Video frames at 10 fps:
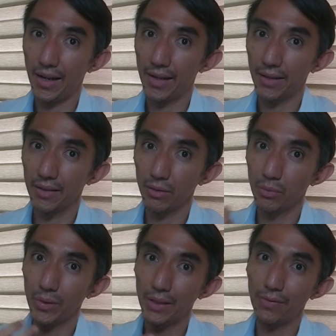
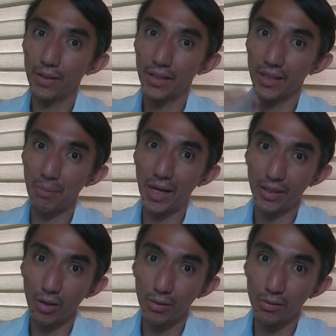we've heard about
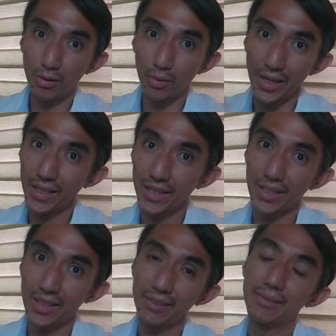the ozone
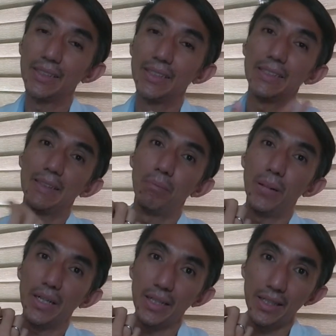layer,
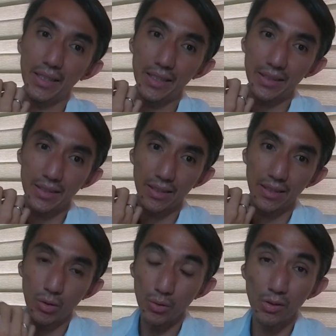but
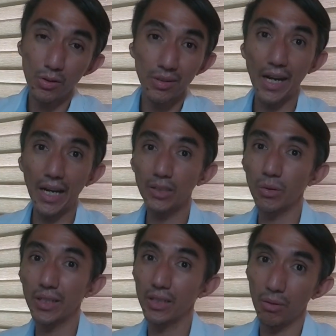ozone is
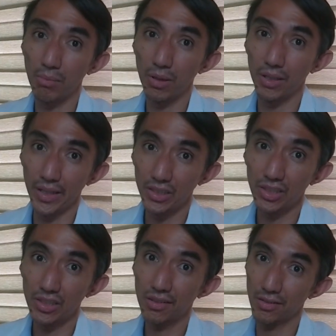actually a double-edged
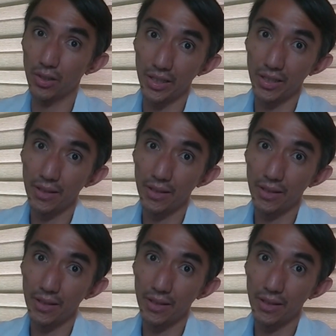sword.